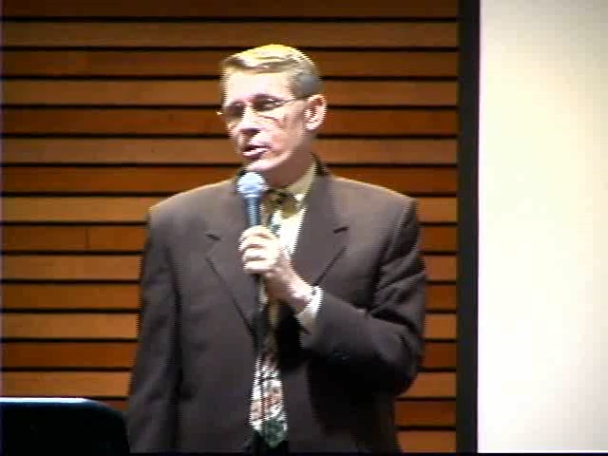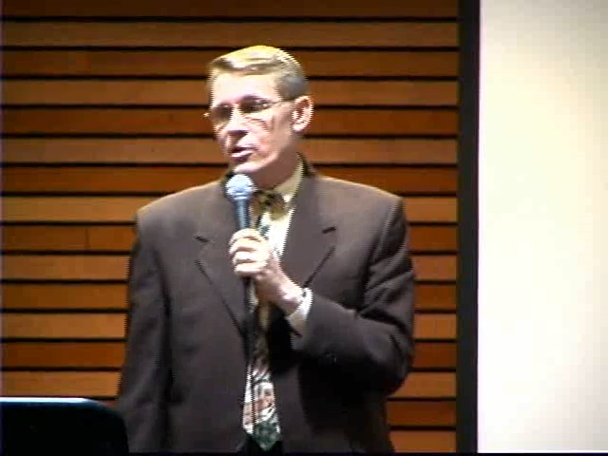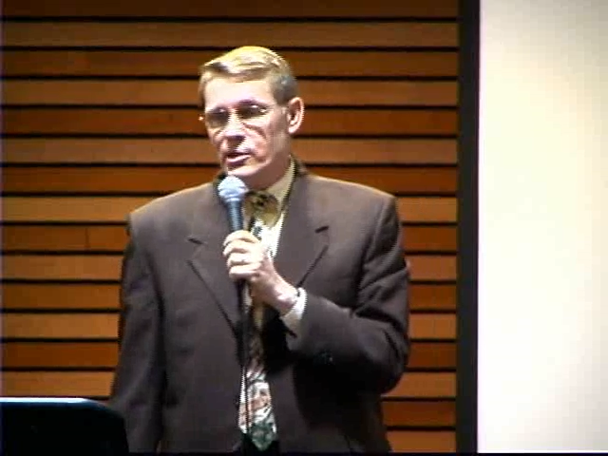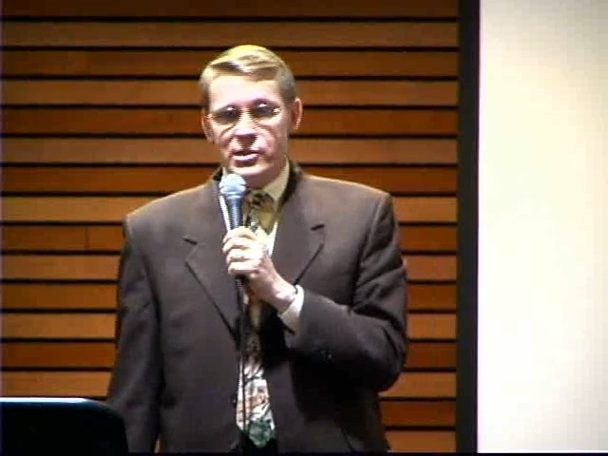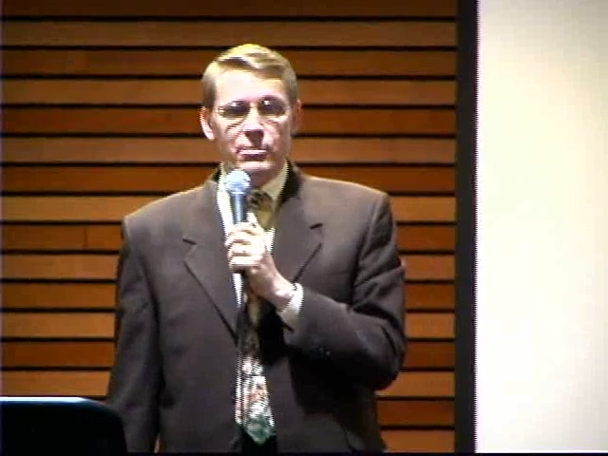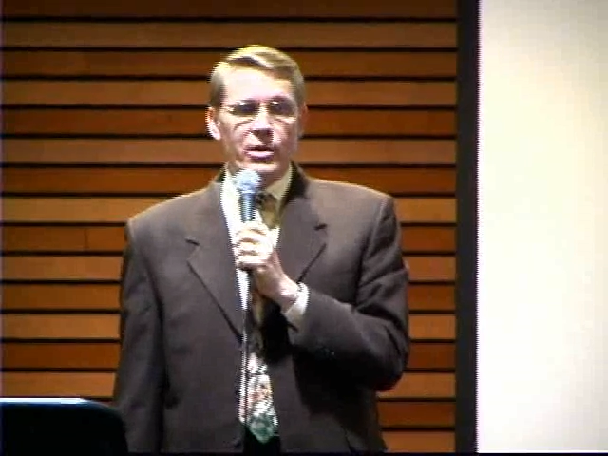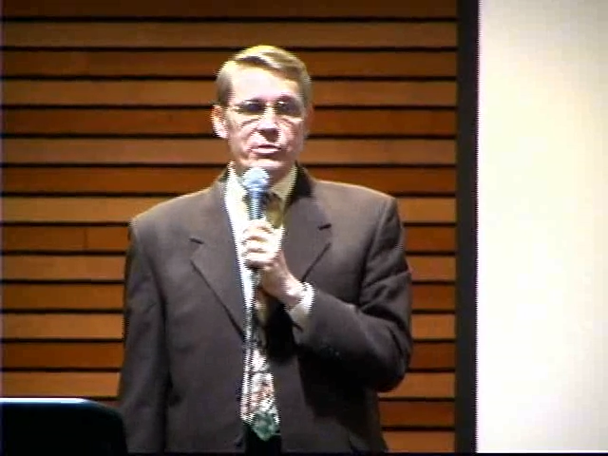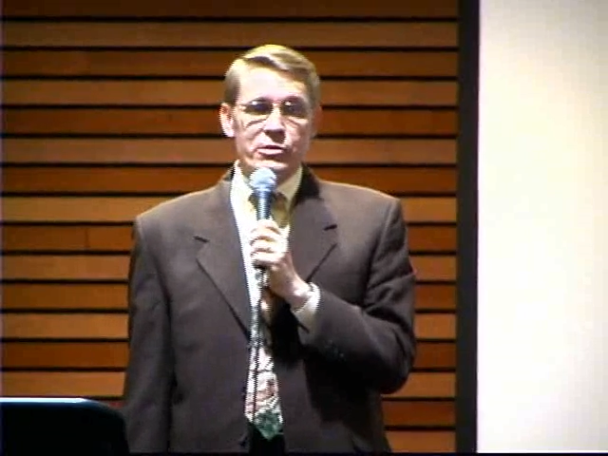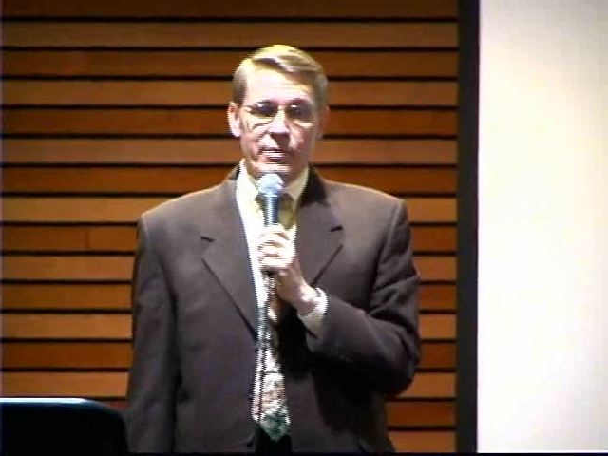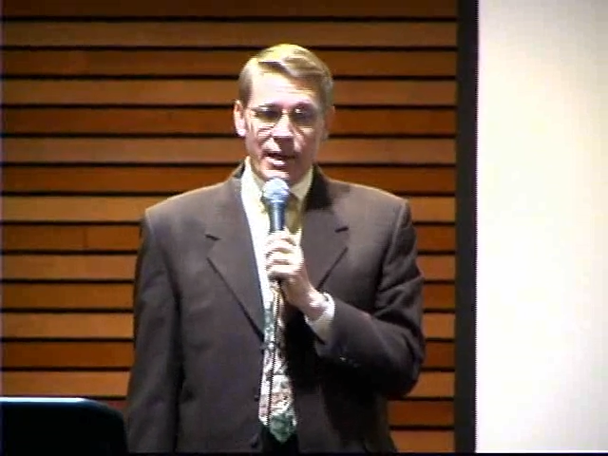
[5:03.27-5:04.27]
are called
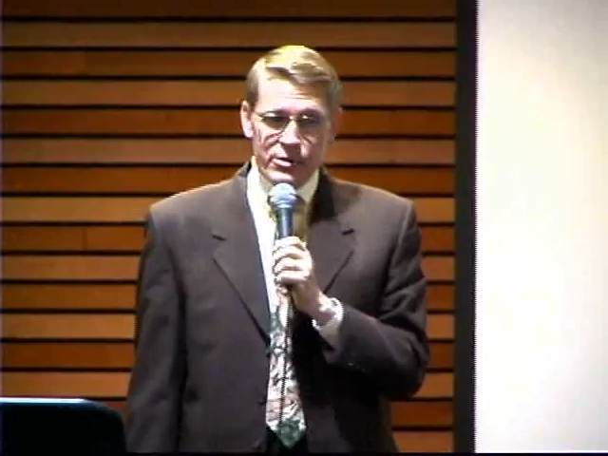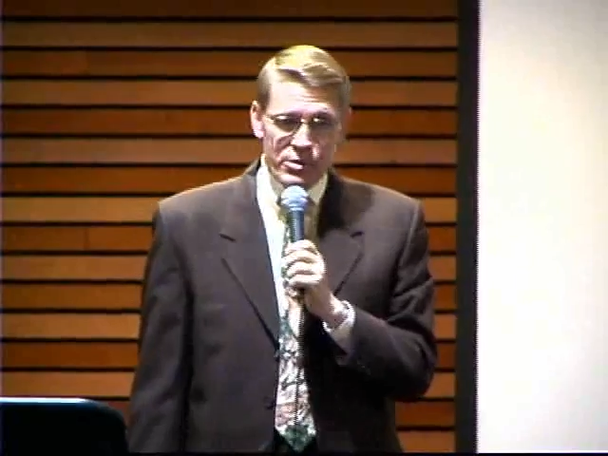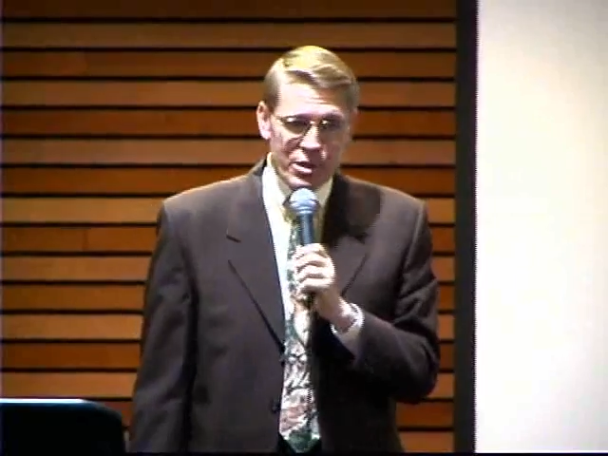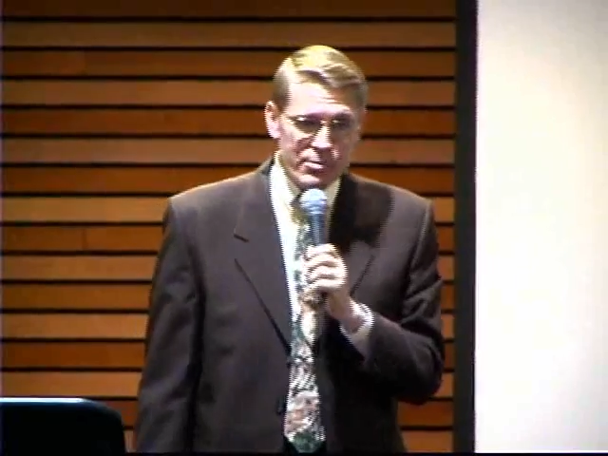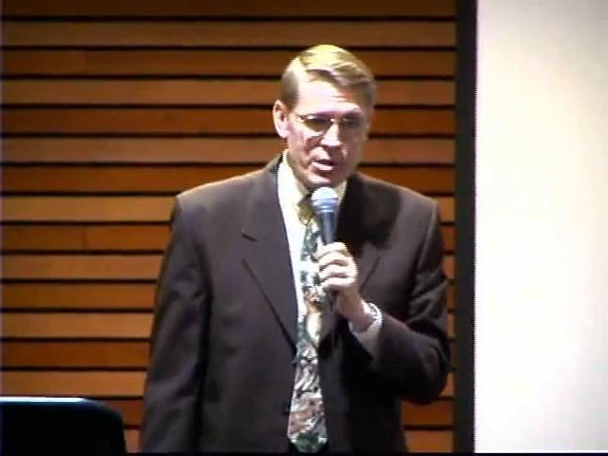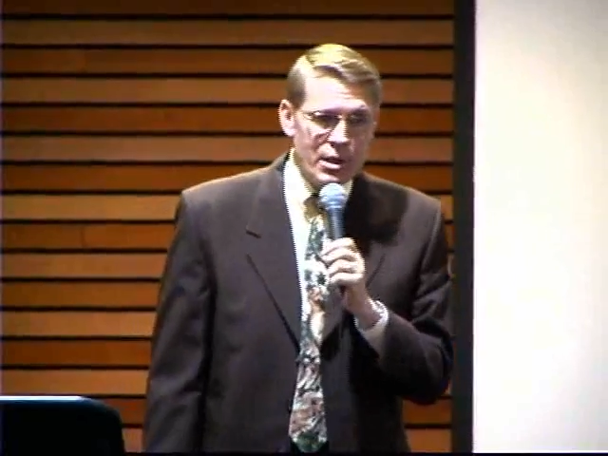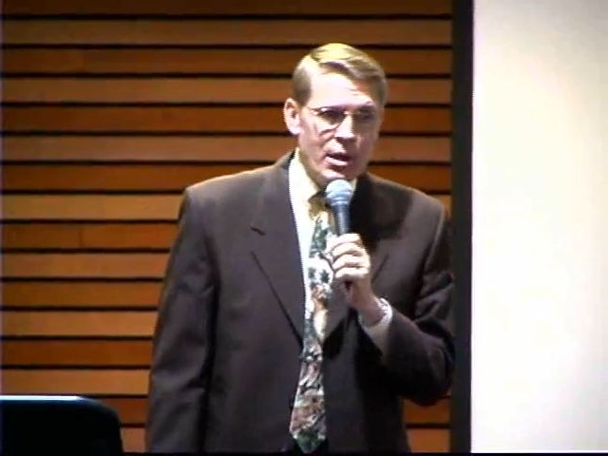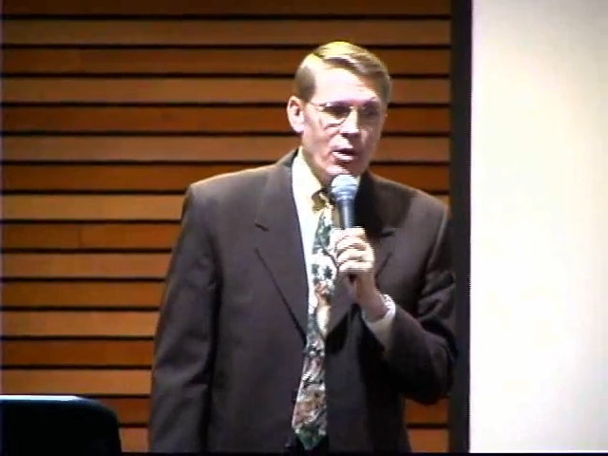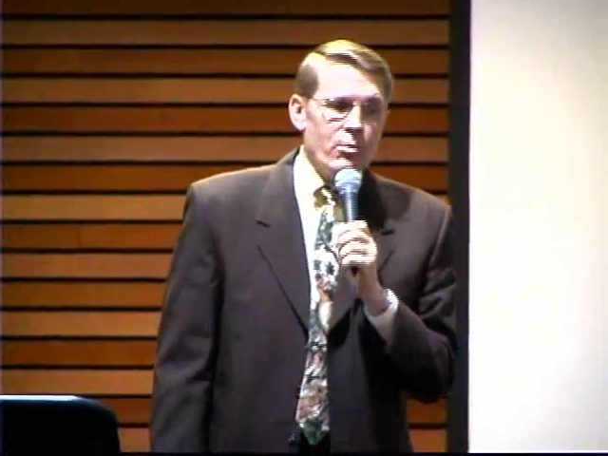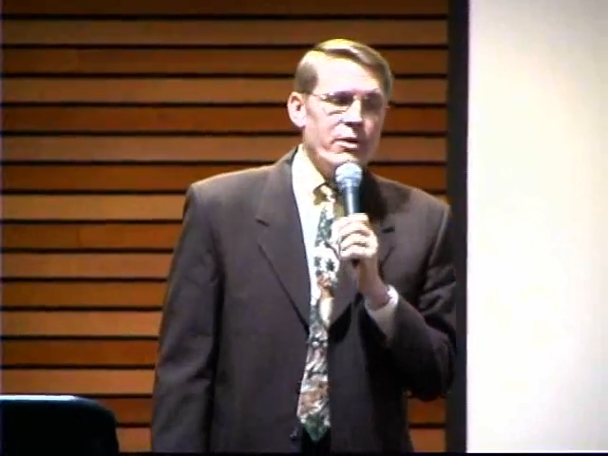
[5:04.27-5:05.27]
symbiosis relationships,
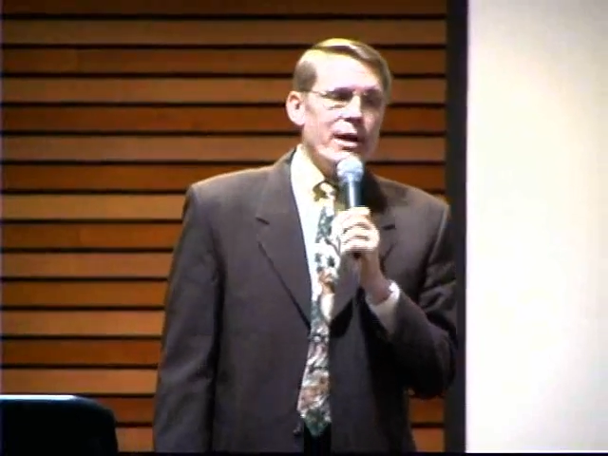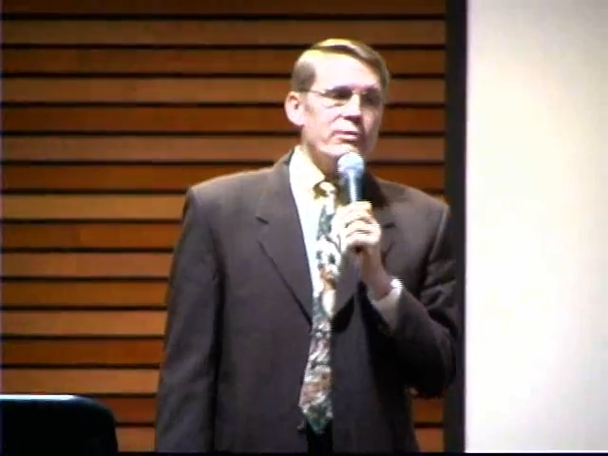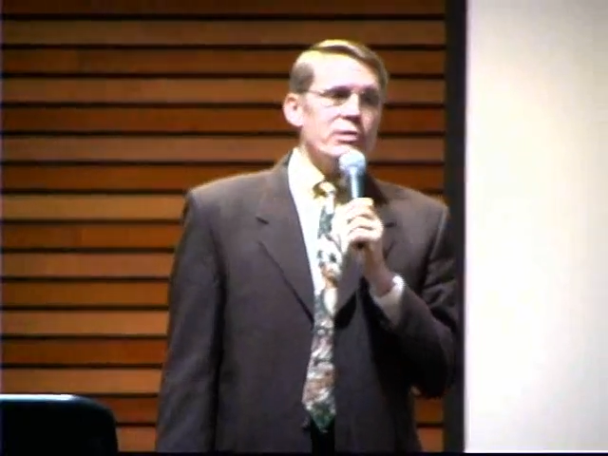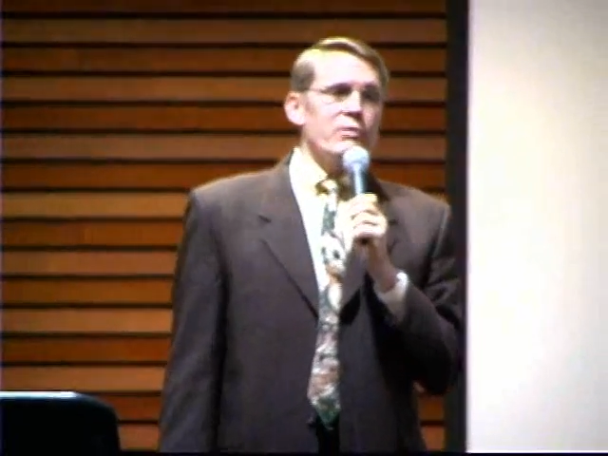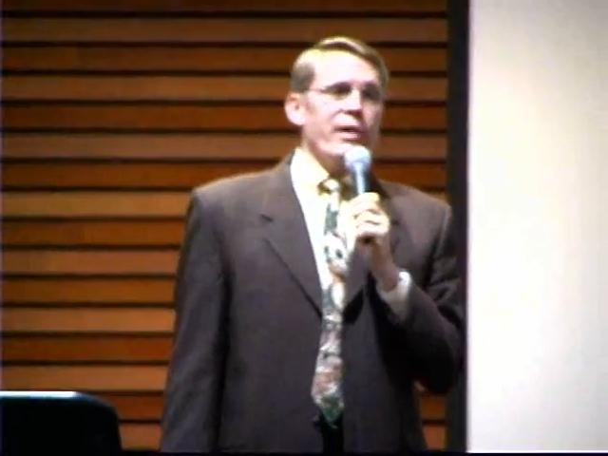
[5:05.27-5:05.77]
where thousands